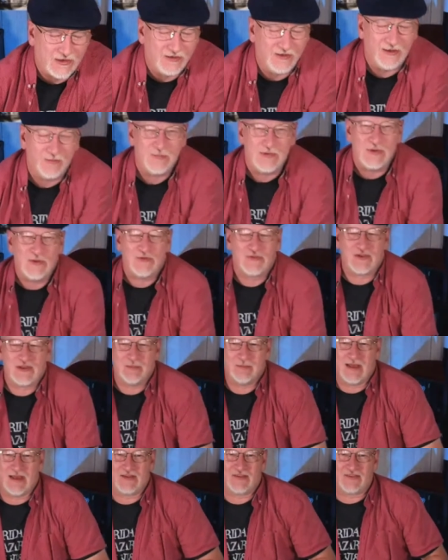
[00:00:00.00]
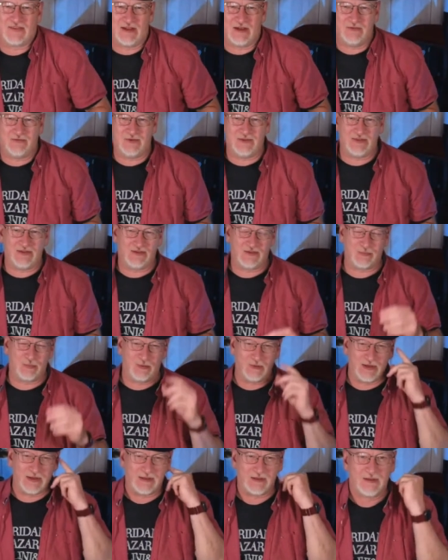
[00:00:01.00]
amusing myself at this
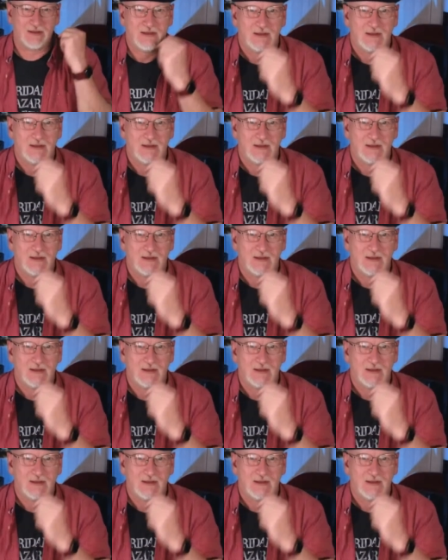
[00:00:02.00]
point,